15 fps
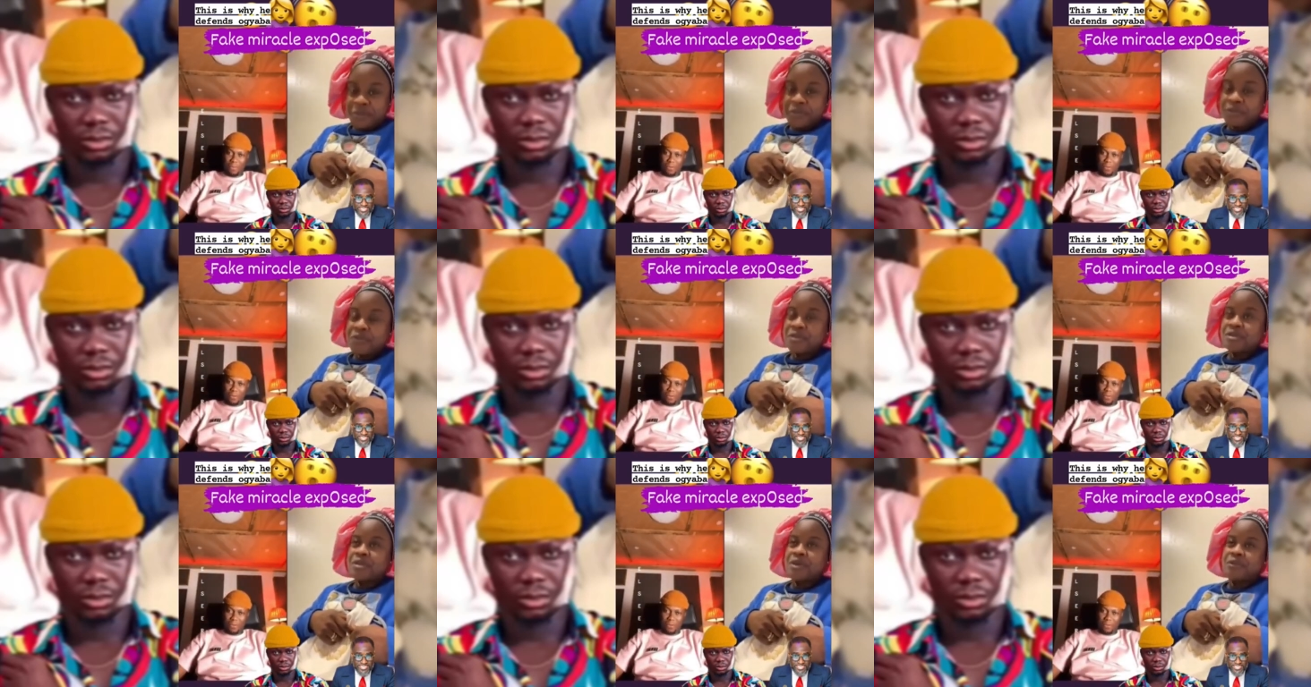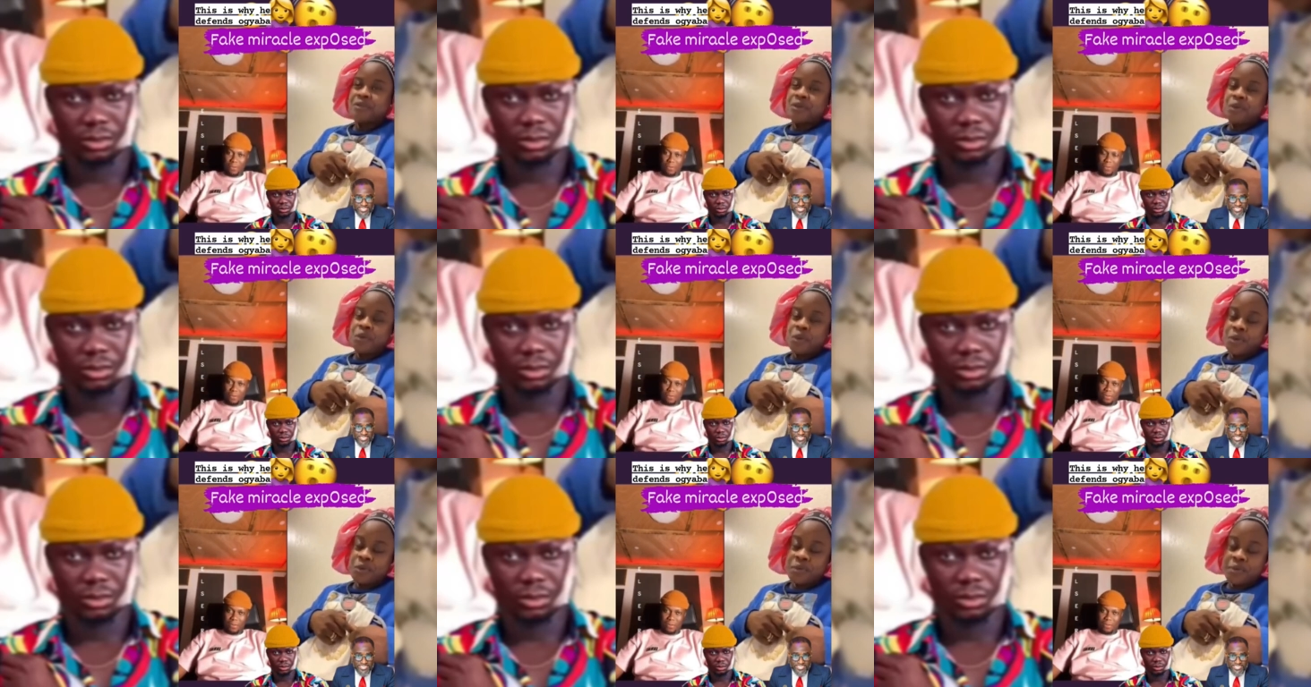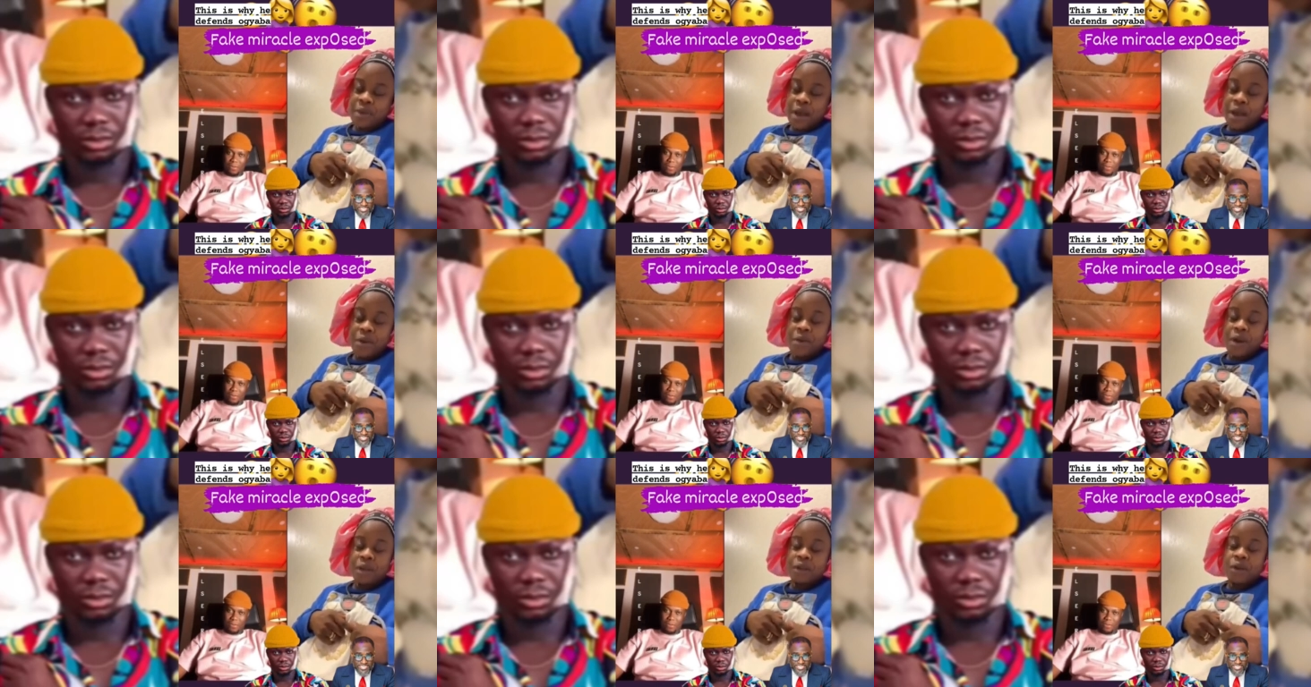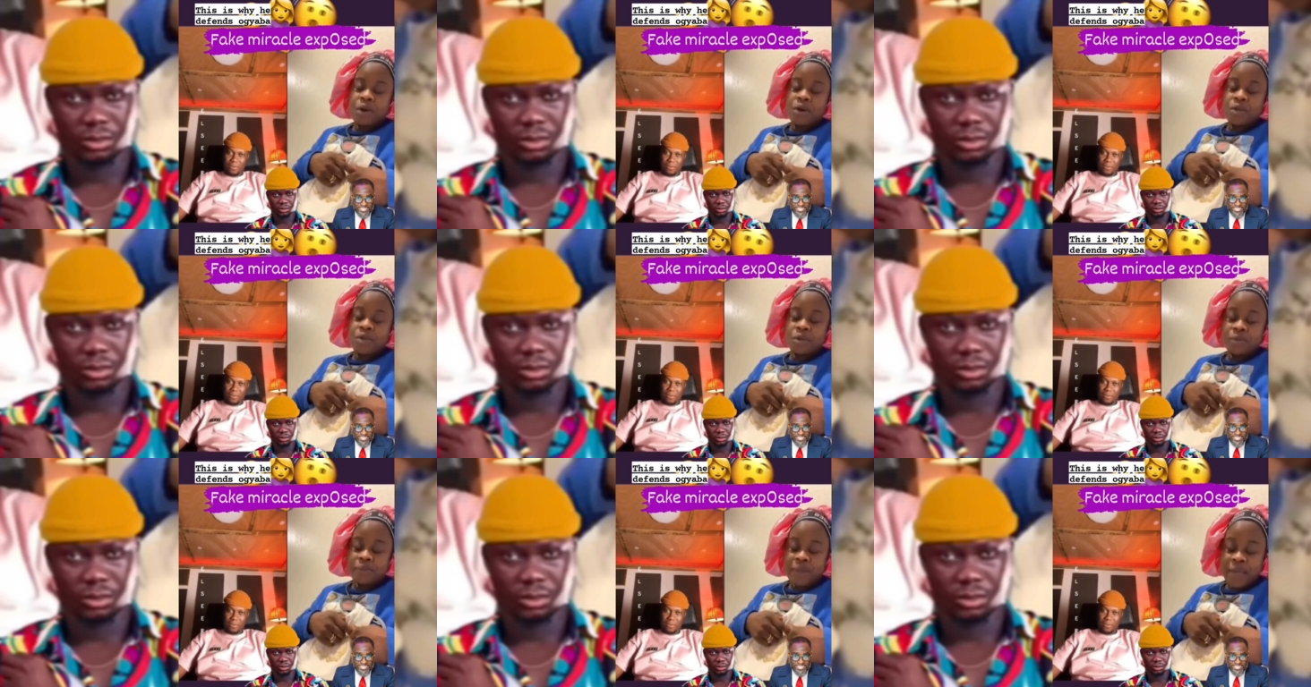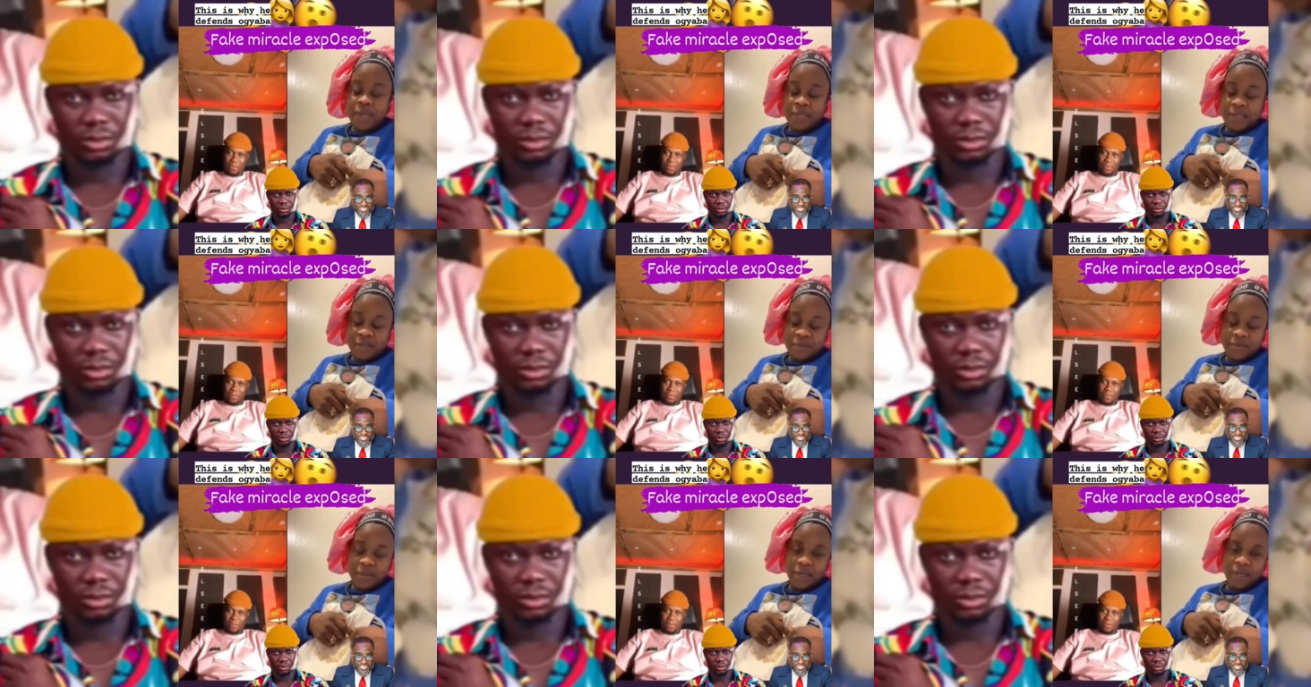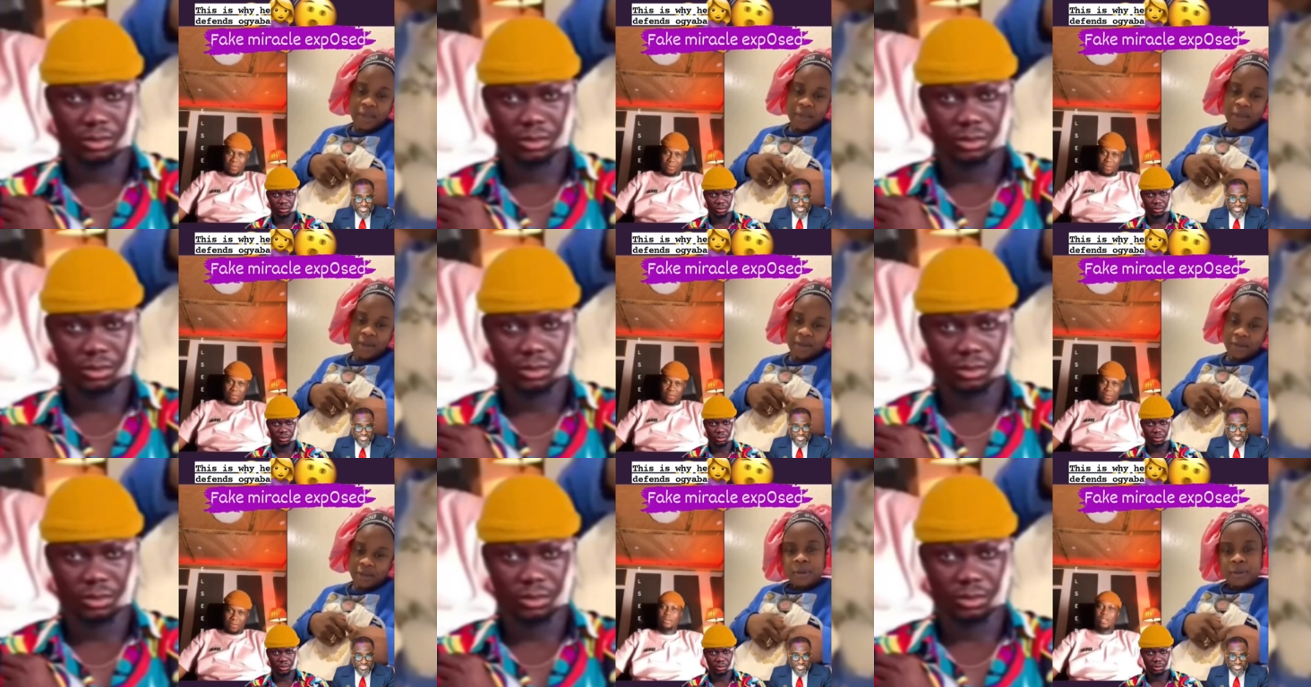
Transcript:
Speaker 1: Mo amo start here and we dem comment by say sister no onyem dada.